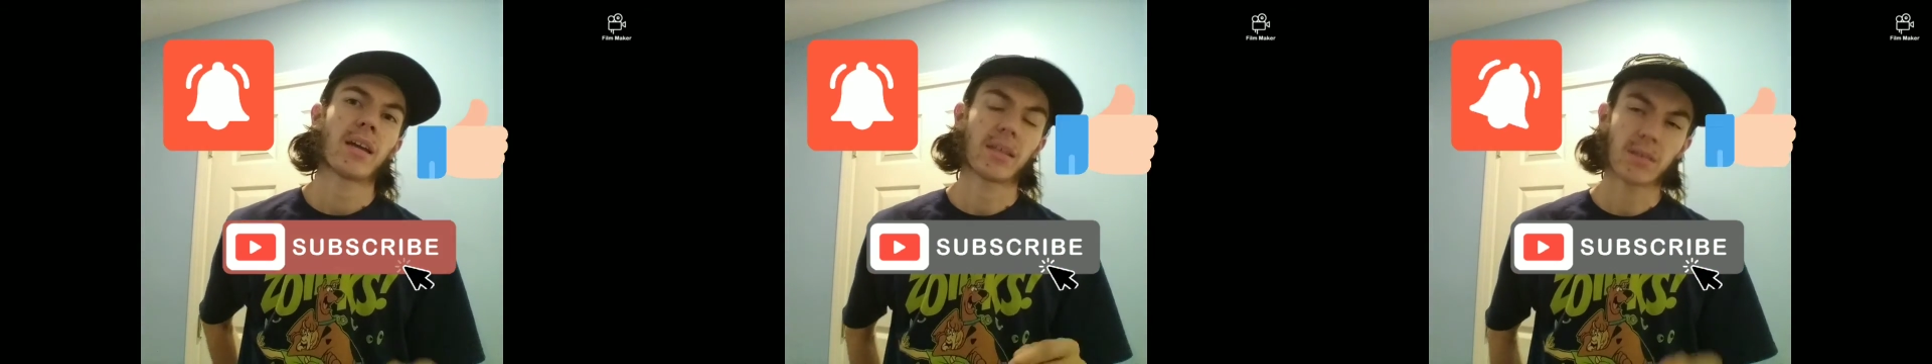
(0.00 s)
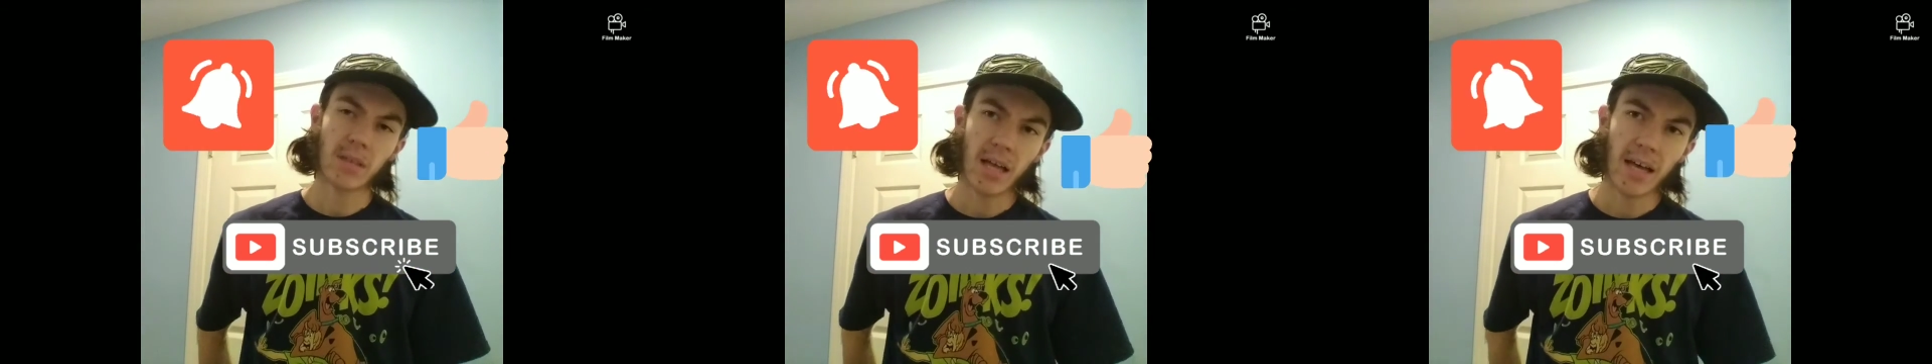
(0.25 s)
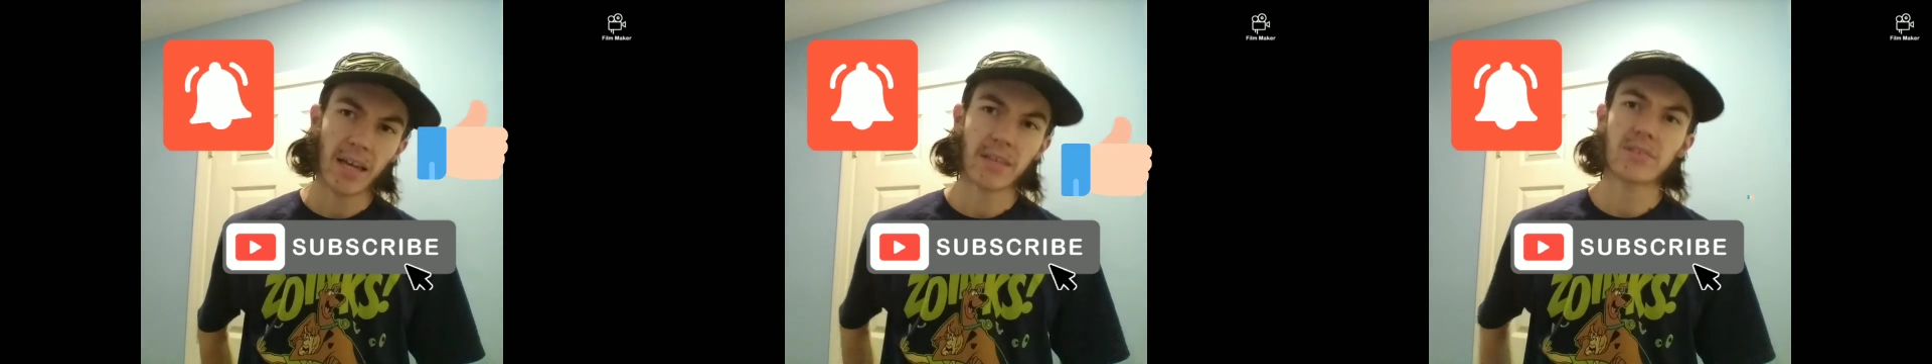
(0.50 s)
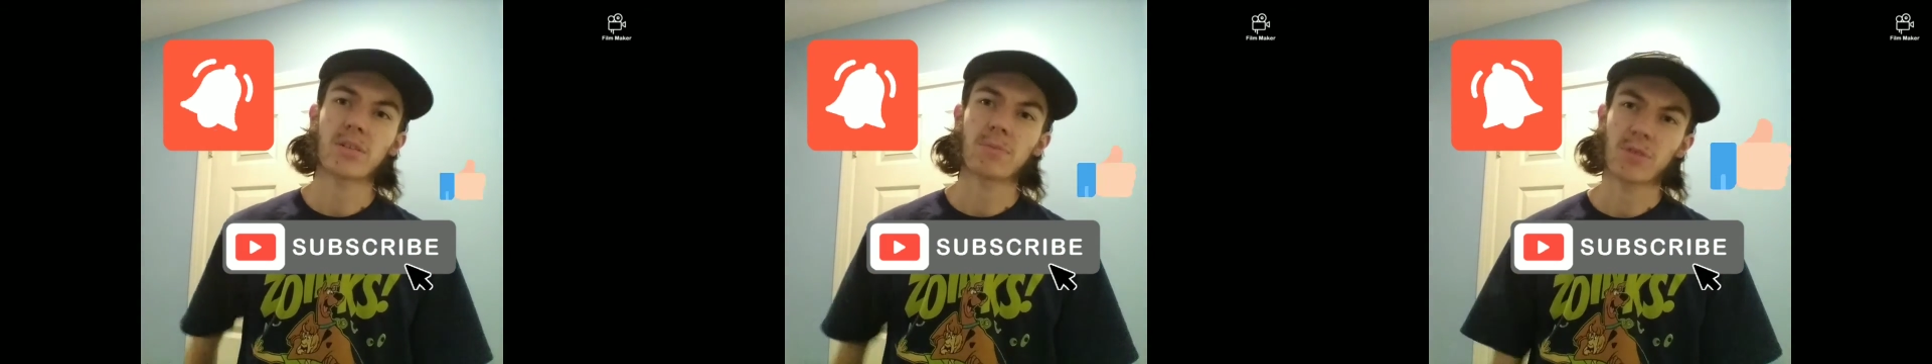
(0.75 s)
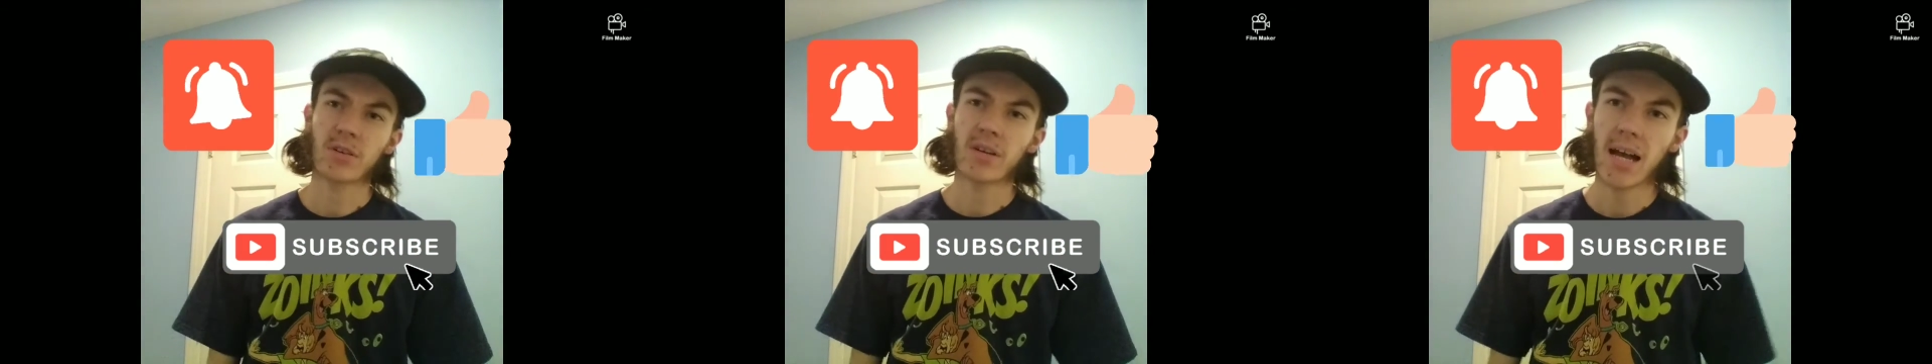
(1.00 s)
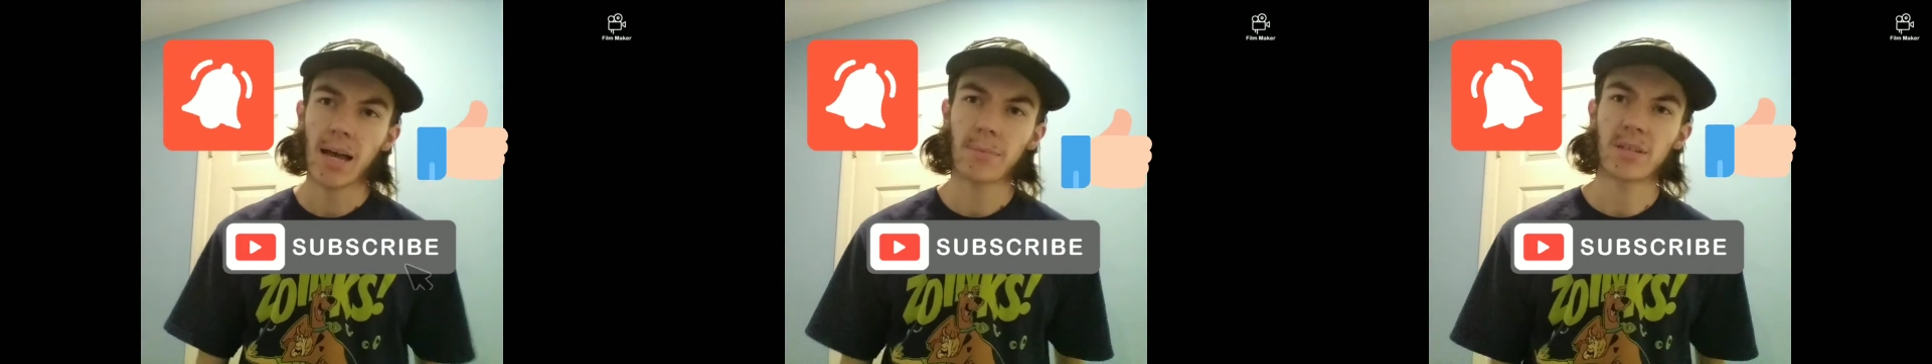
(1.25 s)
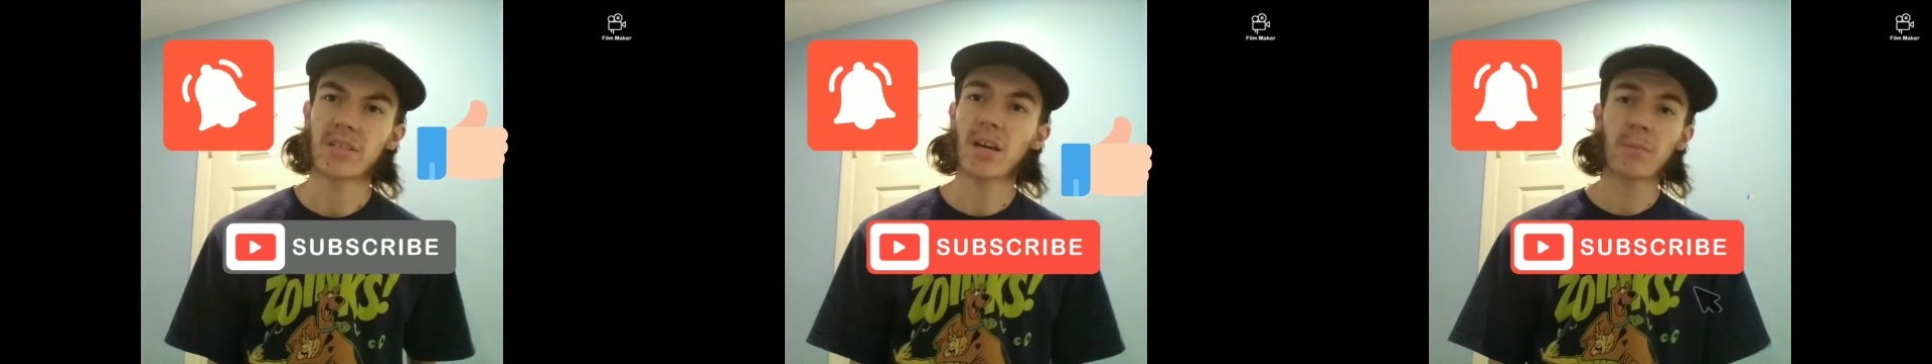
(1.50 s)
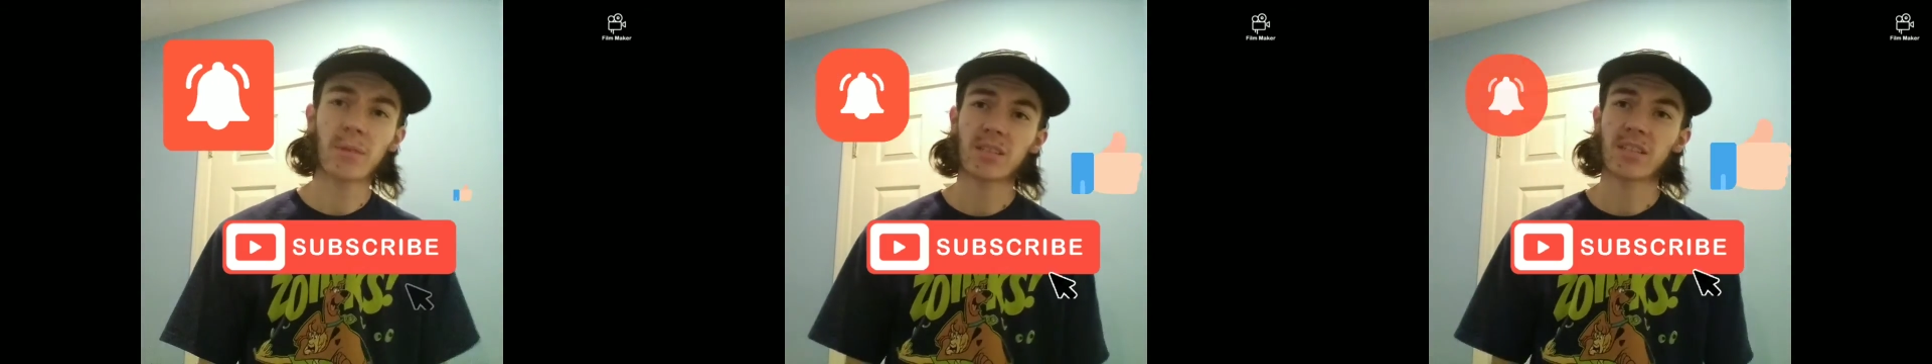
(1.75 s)
and like, subscribe, and
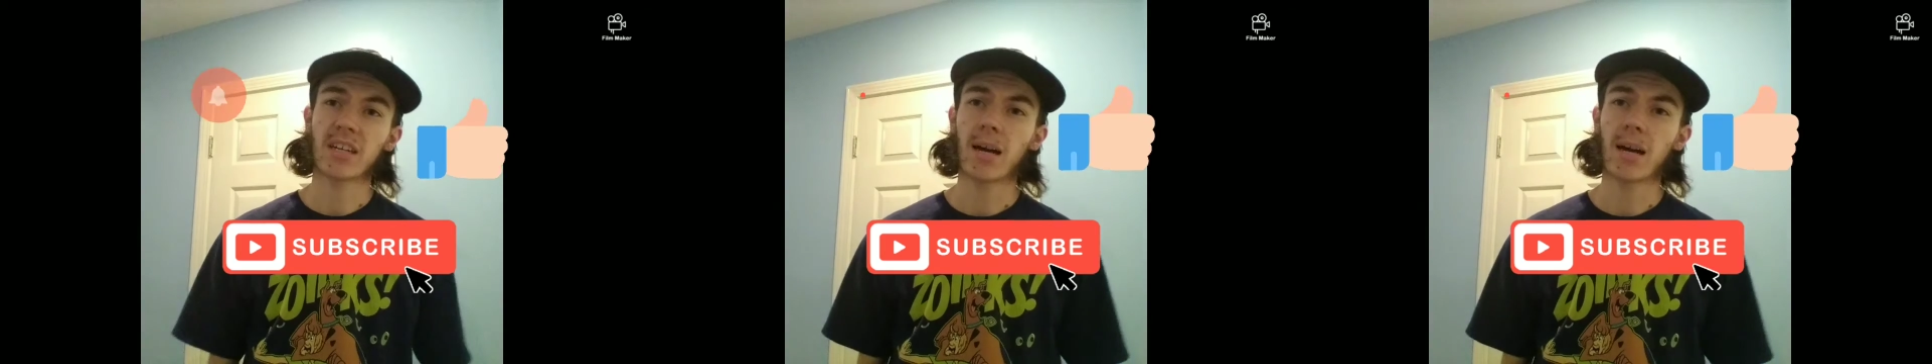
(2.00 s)
tell me on the